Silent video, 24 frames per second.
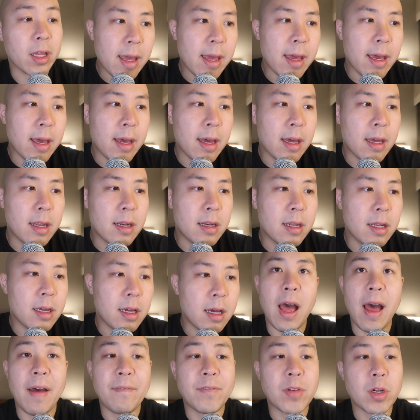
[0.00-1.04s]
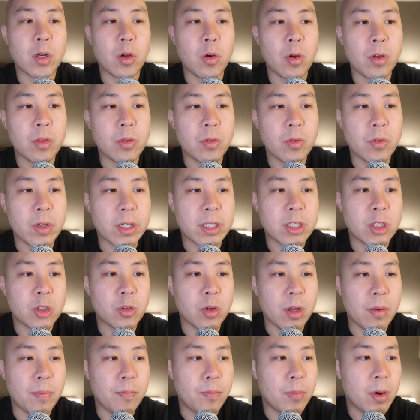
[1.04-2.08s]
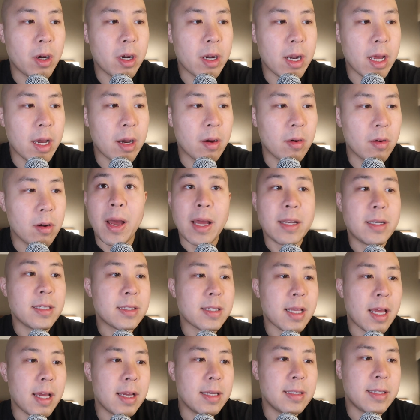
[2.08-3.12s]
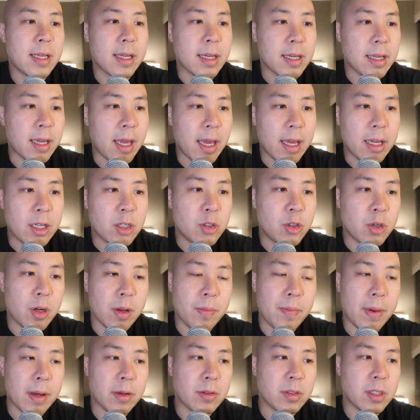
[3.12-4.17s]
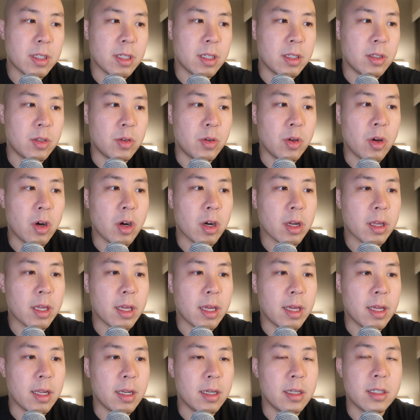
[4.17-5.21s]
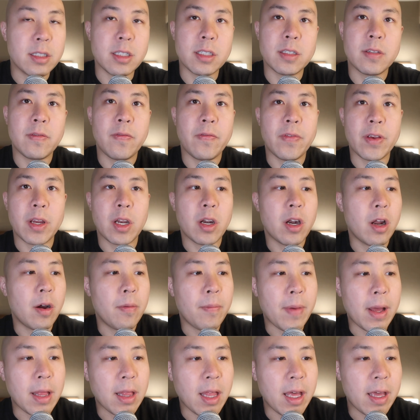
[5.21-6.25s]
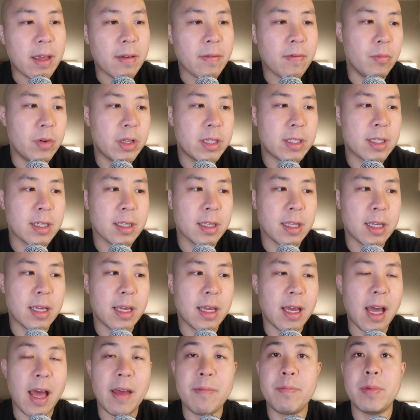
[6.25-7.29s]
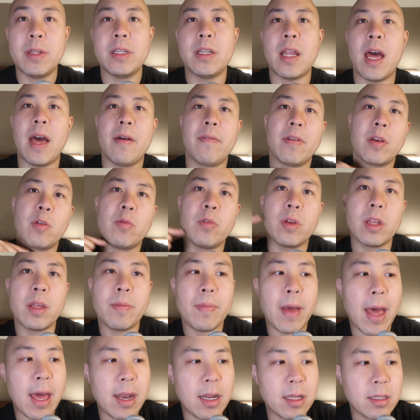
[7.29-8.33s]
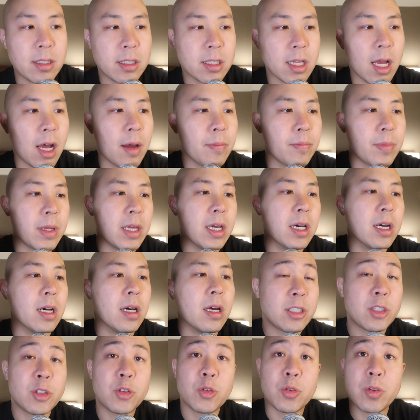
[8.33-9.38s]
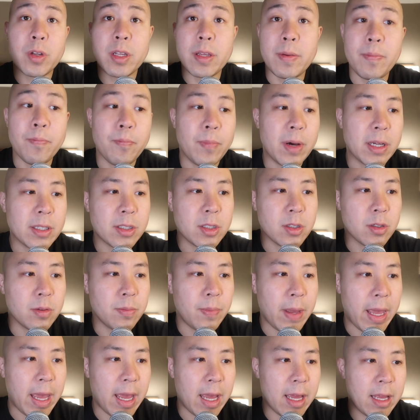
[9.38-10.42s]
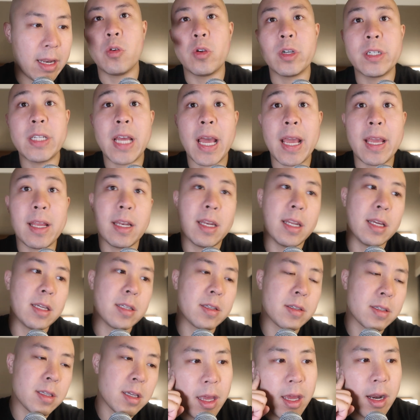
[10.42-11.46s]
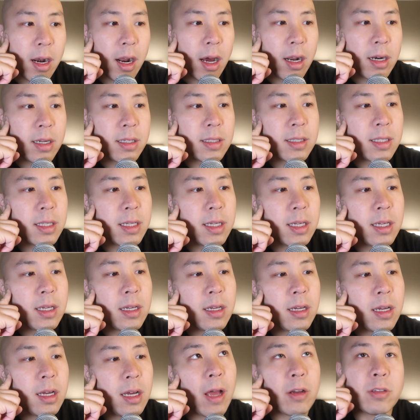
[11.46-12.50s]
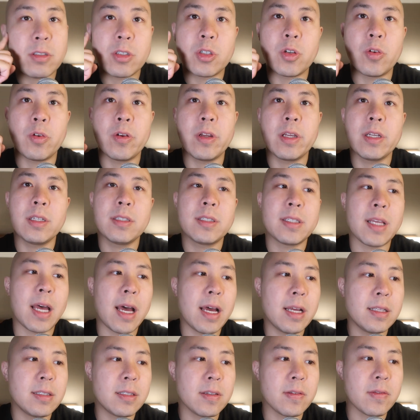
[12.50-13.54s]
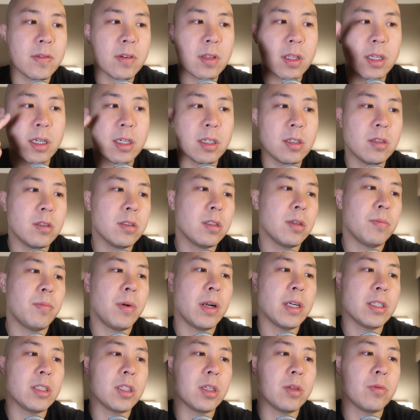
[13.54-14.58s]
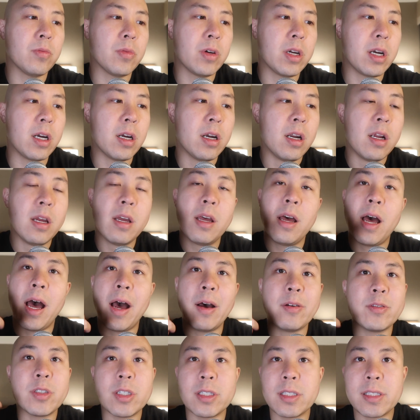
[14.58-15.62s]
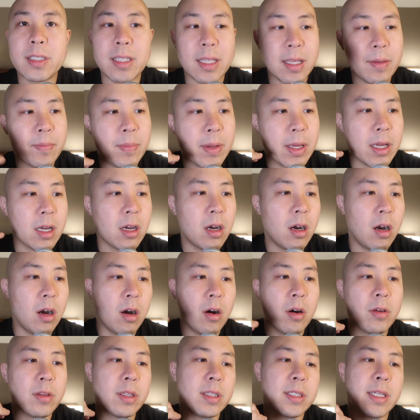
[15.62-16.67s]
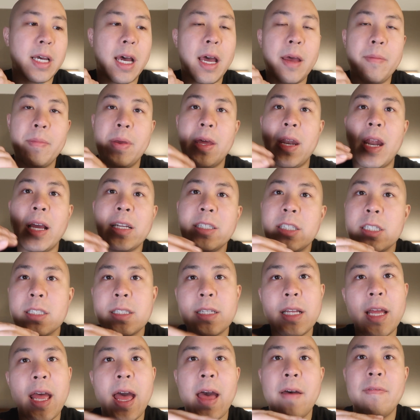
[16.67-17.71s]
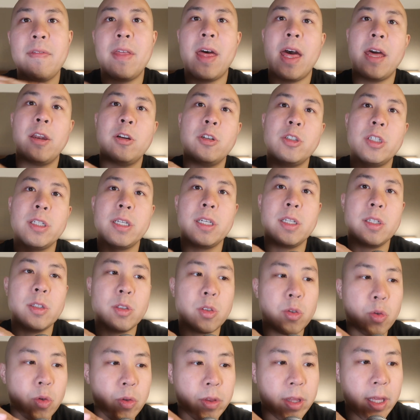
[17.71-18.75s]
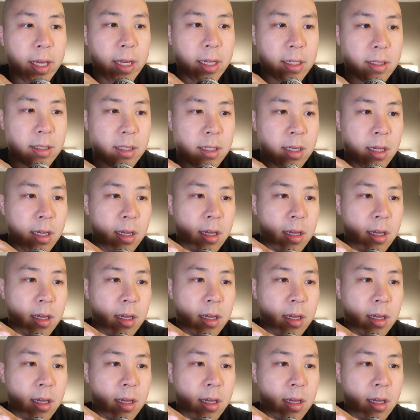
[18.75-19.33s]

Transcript: And after going through extreme burnout, I decided to take a trip out to New York and just figure out my life. Recently, I've been having really bad insomnia, extreme muscle pain or tightness. And honestly, I was showing signs of clinical depression where I was just sleeping all the time and I just didn't have the energy to do things